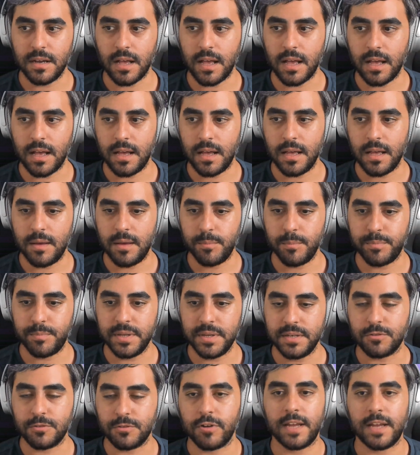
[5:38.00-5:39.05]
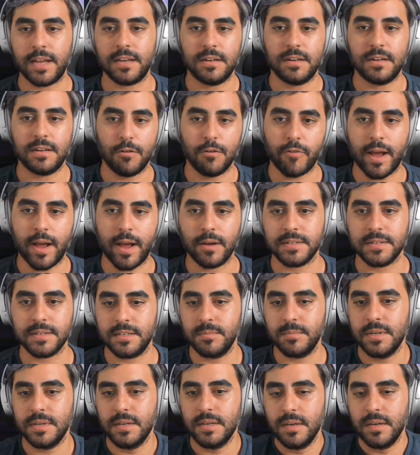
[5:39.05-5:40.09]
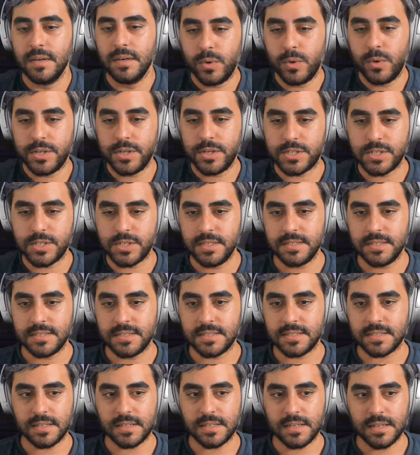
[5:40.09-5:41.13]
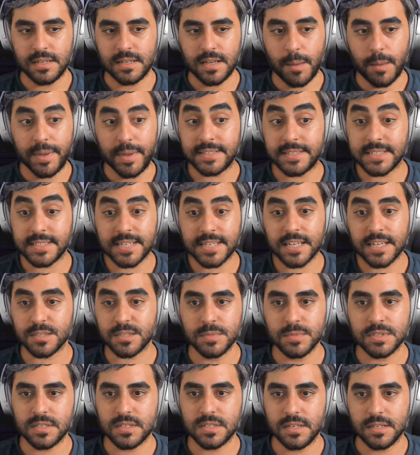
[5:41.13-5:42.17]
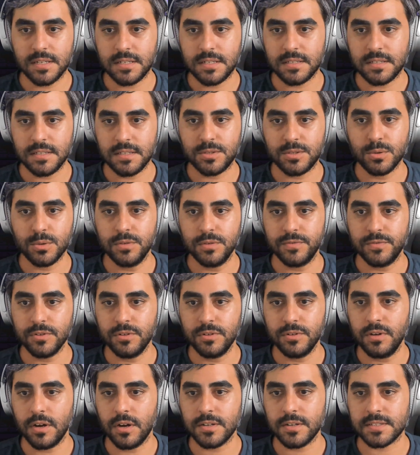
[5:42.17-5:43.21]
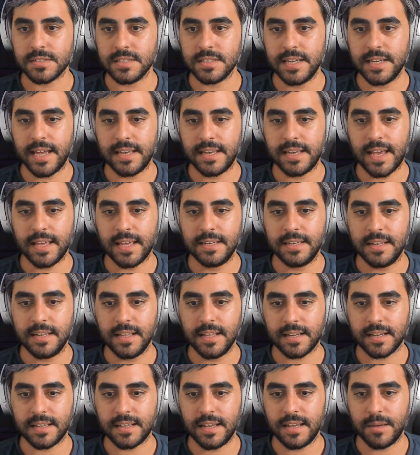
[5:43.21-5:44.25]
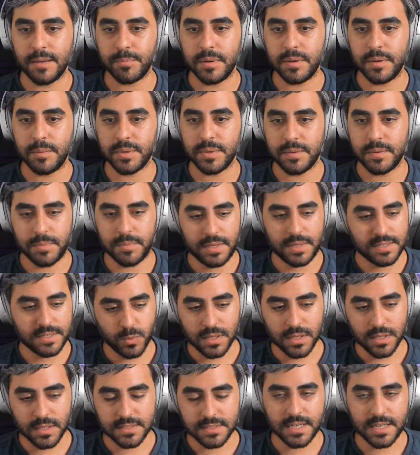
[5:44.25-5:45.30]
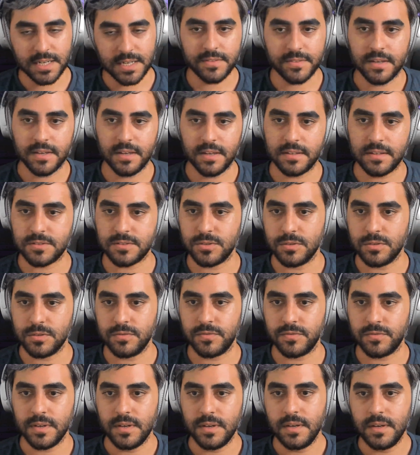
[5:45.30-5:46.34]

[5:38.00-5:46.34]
uh, been created around him, which is, I mean, it's a testament to the two of you, honestly, and, and like, but as well as the other sort of